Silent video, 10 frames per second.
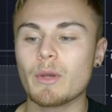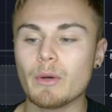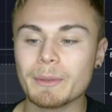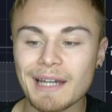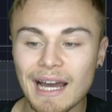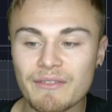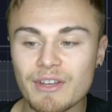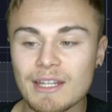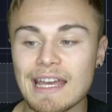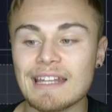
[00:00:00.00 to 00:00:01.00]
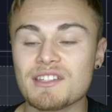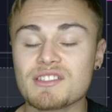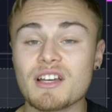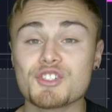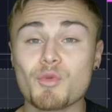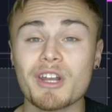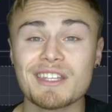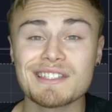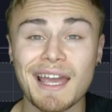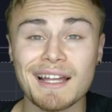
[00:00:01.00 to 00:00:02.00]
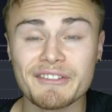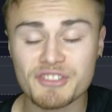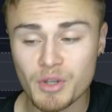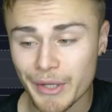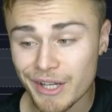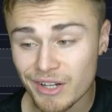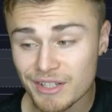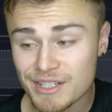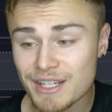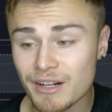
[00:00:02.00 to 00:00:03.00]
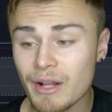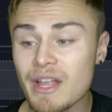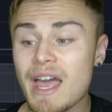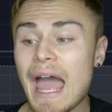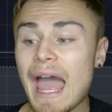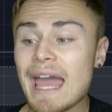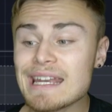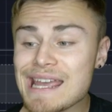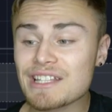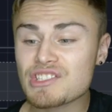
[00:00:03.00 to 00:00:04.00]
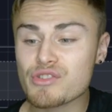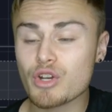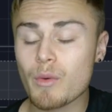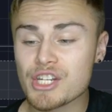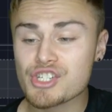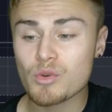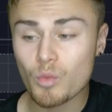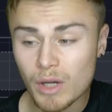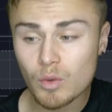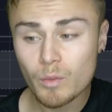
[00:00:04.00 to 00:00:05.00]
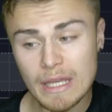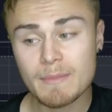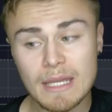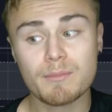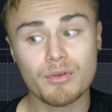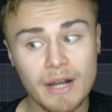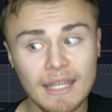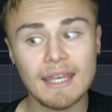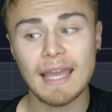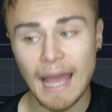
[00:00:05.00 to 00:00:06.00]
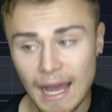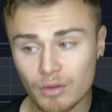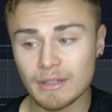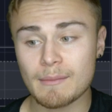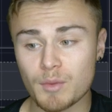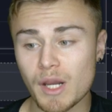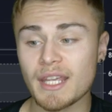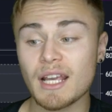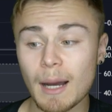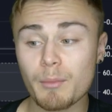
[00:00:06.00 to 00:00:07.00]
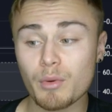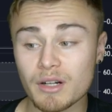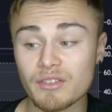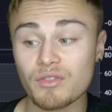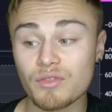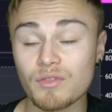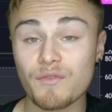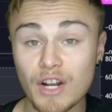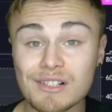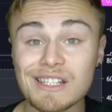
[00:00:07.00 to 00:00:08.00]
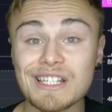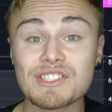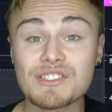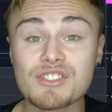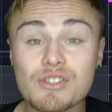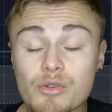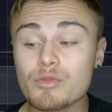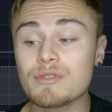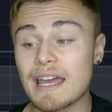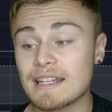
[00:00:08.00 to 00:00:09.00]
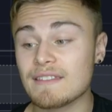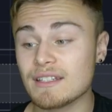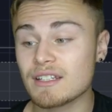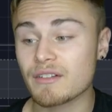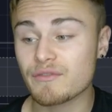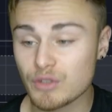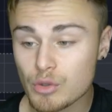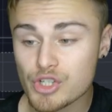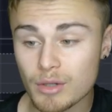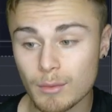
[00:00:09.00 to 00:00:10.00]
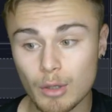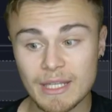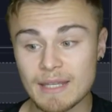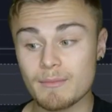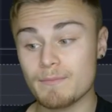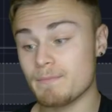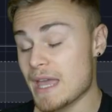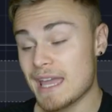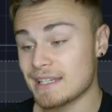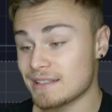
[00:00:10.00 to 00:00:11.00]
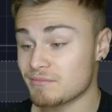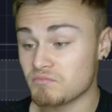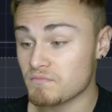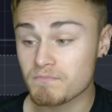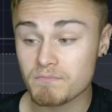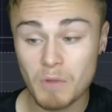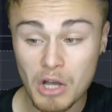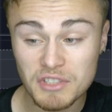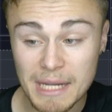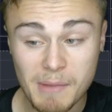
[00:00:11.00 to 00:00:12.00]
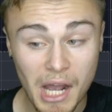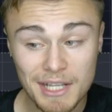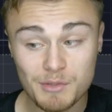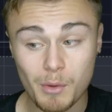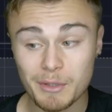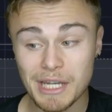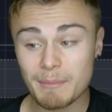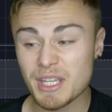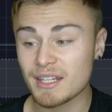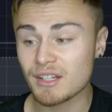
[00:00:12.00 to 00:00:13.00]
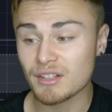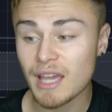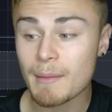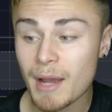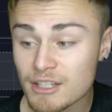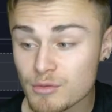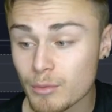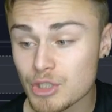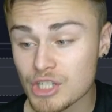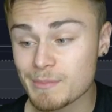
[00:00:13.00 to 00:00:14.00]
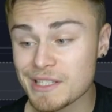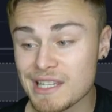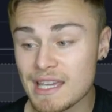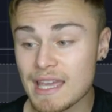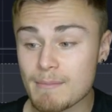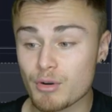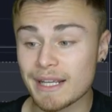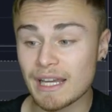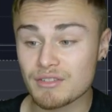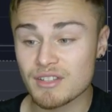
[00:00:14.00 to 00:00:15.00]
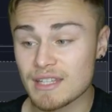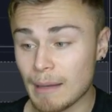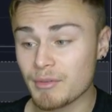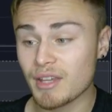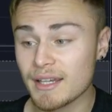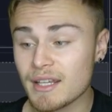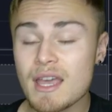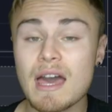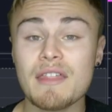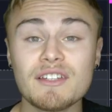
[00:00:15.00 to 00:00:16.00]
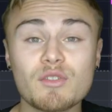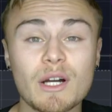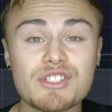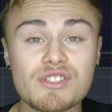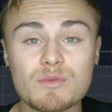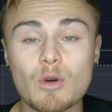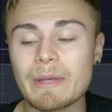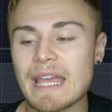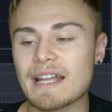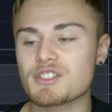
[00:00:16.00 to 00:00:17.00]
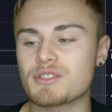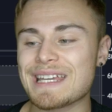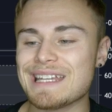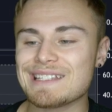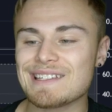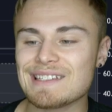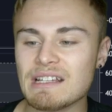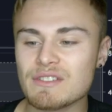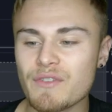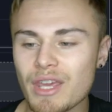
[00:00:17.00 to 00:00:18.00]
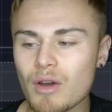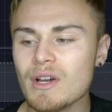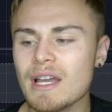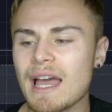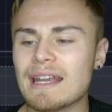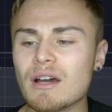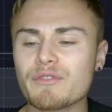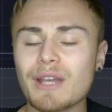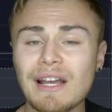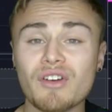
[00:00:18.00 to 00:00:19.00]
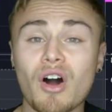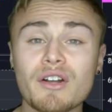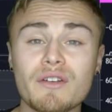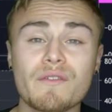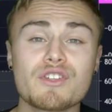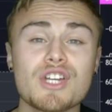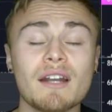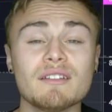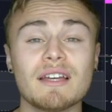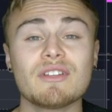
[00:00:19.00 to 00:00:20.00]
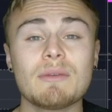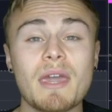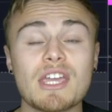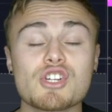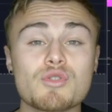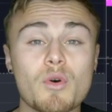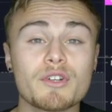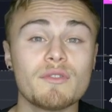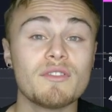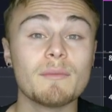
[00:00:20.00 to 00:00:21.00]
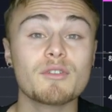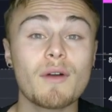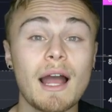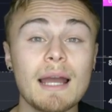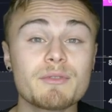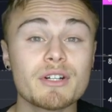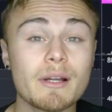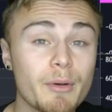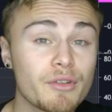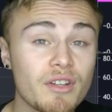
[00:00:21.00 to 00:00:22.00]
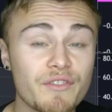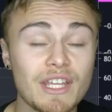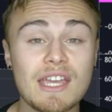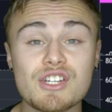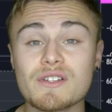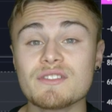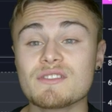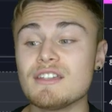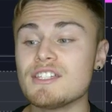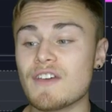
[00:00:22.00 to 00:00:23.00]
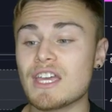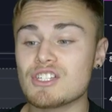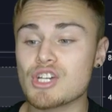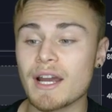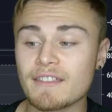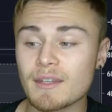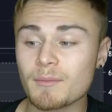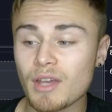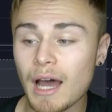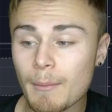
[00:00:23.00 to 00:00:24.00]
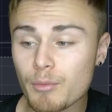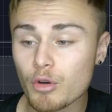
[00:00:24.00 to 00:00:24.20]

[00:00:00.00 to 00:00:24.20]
We will dive in and discuss what exactly is going on onto here and answer the question, will we be breaking out and breaking upwards fairly soon? And in the near future, we'll be hitting all-time highs? Will we not be hitting all-time highs? Will we just be seeing a breakout to the upside? These questions will be answered in today's video. And now if you guys are new to the channel, definitely make sure to subscribe, turn on post notifications, leave a giant thumbs up.